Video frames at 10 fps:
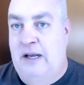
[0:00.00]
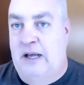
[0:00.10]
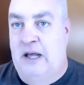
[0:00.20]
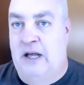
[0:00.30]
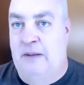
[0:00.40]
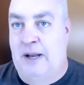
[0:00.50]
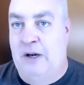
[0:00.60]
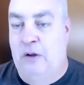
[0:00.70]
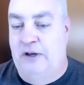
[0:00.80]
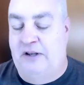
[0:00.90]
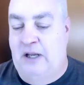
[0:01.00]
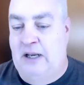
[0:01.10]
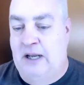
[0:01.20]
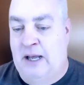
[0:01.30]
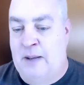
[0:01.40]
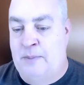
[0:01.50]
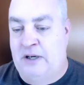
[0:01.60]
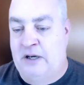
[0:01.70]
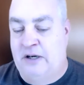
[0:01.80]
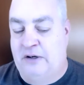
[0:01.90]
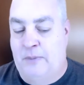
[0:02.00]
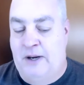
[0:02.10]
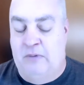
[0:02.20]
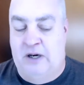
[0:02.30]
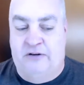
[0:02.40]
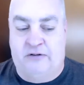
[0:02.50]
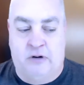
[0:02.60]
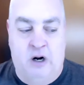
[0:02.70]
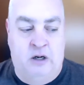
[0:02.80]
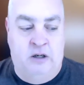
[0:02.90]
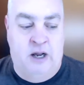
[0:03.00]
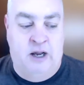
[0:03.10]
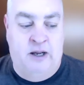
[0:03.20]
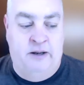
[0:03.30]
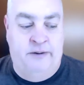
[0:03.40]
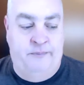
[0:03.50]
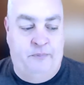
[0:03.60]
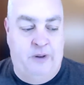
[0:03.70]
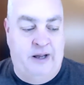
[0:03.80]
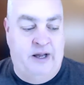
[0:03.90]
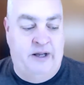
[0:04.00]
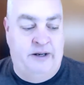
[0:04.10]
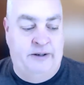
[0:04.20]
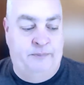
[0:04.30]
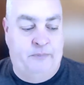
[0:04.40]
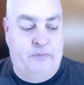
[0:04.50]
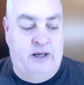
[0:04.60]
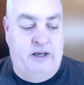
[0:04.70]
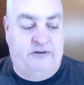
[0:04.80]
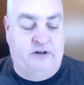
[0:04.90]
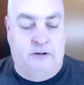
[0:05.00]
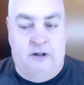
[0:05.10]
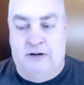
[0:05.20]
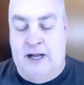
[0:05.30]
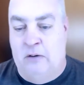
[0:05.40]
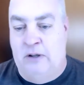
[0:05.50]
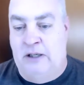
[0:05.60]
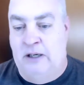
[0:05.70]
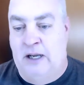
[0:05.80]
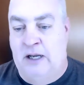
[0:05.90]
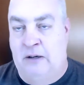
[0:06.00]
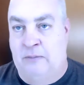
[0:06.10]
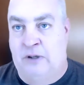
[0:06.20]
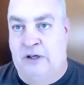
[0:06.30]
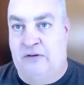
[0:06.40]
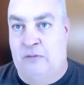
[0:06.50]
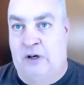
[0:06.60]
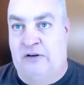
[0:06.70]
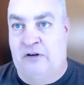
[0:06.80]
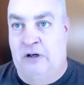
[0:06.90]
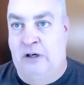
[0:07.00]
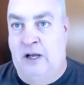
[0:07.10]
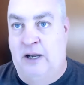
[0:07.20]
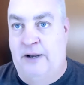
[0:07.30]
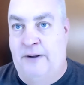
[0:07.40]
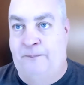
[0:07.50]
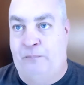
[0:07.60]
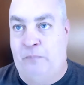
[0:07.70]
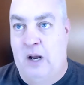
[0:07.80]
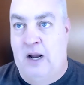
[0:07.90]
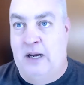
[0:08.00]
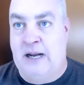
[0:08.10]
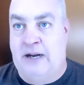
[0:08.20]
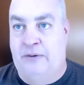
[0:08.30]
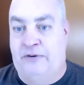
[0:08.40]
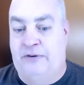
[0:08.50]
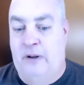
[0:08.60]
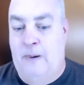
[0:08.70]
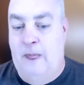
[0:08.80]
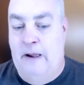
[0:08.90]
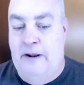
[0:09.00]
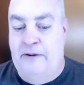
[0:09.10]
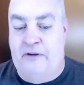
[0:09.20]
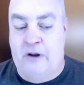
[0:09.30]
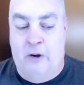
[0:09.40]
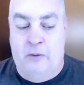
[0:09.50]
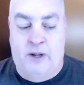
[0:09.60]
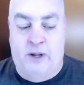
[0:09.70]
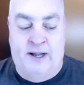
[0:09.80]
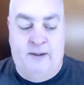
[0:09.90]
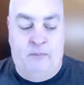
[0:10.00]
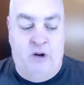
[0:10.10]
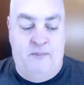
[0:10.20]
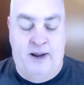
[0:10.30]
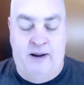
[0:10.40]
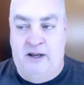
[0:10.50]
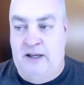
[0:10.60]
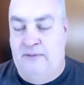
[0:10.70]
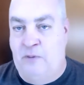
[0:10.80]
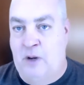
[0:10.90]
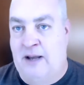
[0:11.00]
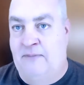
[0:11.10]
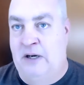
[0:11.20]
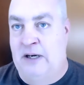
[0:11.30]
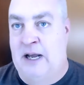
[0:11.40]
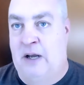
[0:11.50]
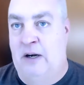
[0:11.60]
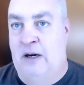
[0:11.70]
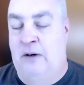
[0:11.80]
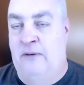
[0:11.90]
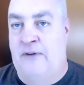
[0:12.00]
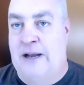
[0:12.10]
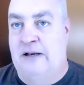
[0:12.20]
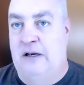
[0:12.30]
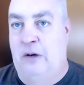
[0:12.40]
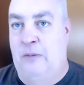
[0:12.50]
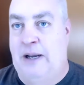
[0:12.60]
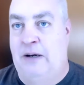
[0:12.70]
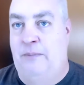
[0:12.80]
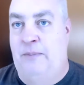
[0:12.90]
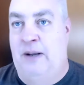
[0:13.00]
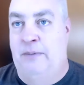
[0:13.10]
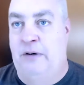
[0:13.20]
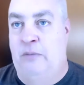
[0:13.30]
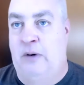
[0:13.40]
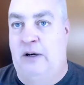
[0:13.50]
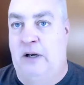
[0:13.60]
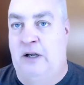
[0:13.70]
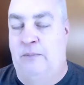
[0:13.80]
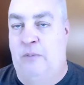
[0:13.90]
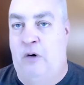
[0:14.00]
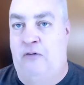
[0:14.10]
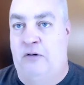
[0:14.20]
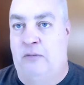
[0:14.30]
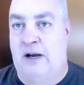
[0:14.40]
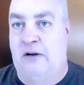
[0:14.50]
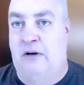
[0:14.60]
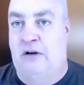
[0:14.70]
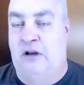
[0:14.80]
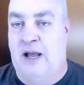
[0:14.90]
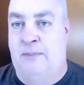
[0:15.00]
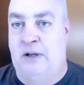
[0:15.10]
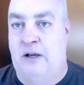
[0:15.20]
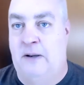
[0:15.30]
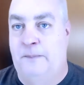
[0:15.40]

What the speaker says: I know that the Epic domain registrar is still allowing Russian accounts. So you may, if you have an account area affected, you may be able to move to Epic.